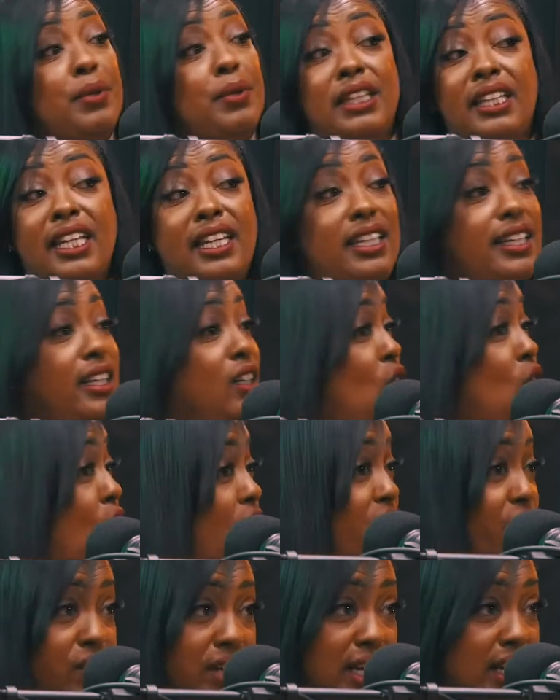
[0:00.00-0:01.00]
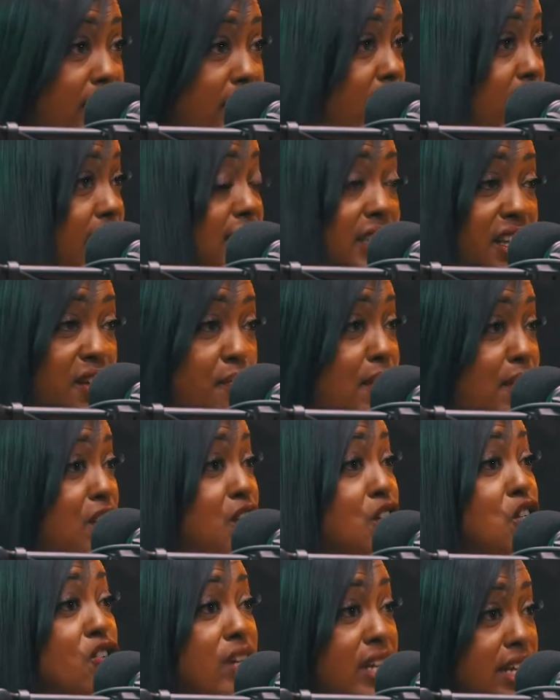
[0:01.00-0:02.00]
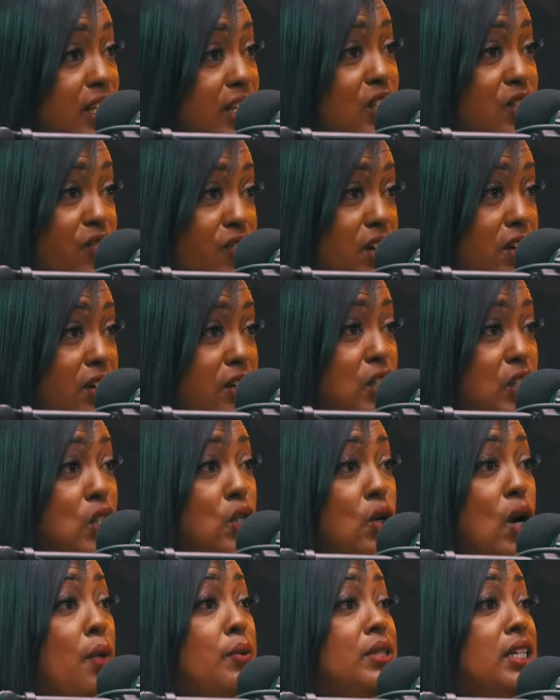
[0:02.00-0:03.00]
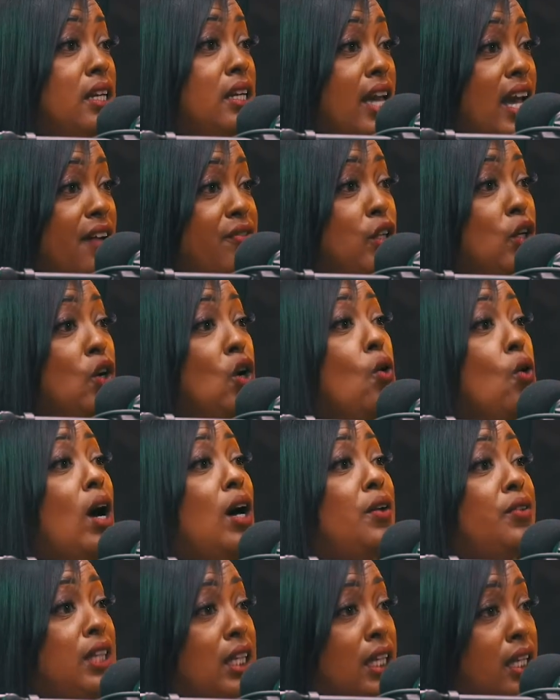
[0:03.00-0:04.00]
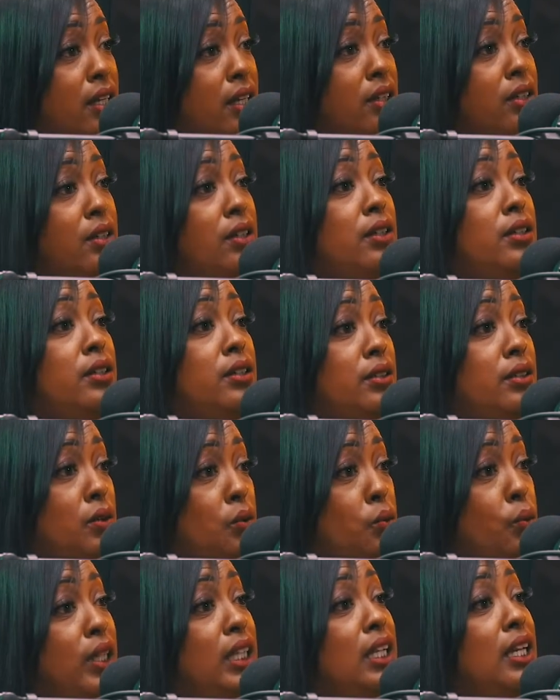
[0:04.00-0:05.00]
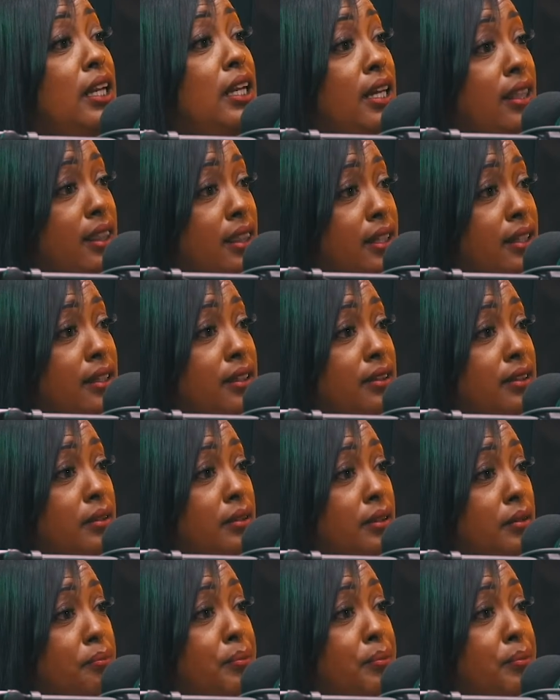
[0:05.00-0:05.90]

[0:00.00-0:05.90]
but they didn't off they didn't accept my transfer, so I was going to have to go out there with nothing.